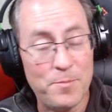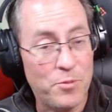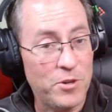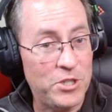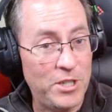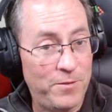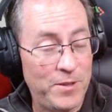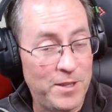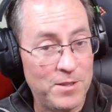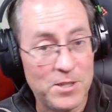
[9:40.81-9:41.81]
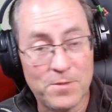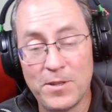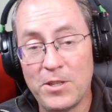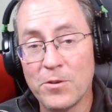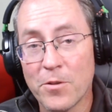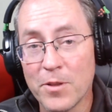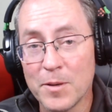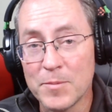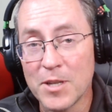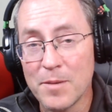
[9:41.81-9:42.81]
I appreciate it if you give this video a
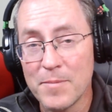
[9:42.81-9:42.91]
thumbs